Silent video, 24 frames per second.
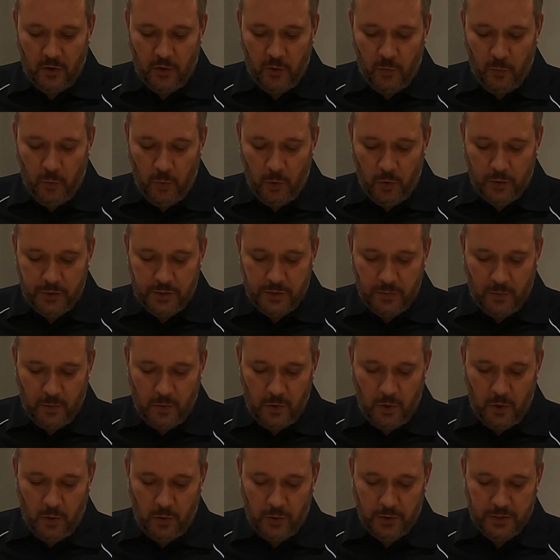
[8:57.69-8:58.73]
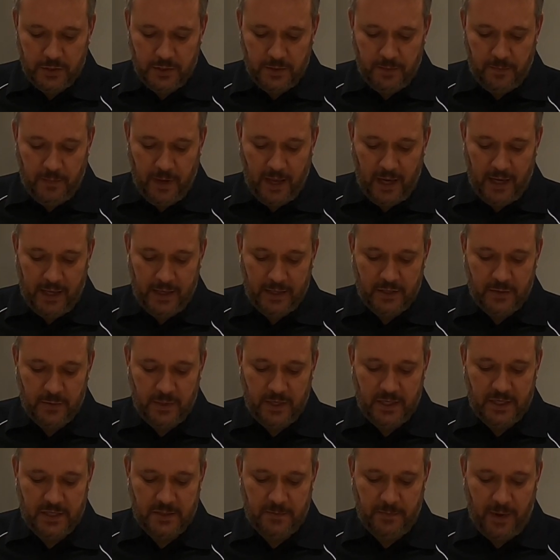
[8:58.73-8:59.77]
The water will cause the pellet to
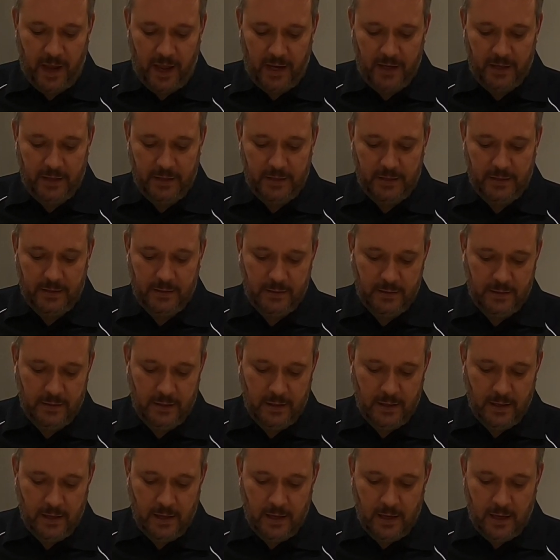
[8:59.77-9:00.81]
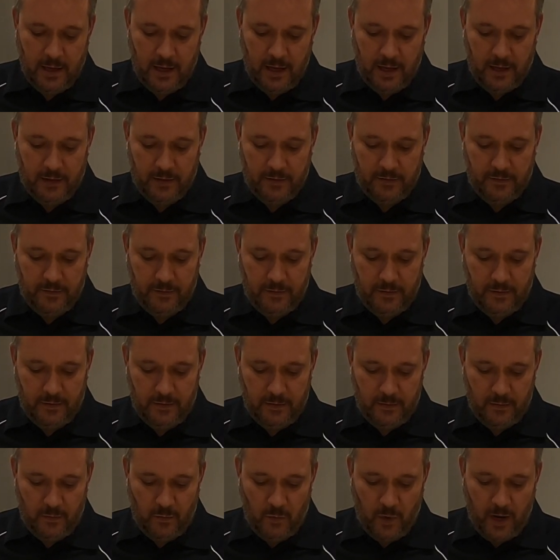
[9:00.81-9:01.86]
expand, and
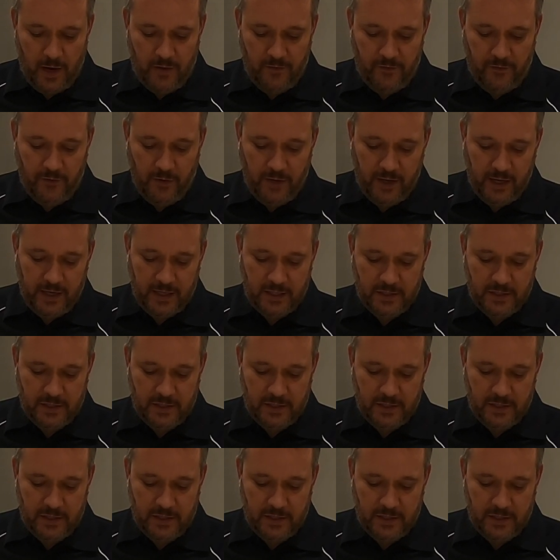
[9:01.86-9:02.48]
when fully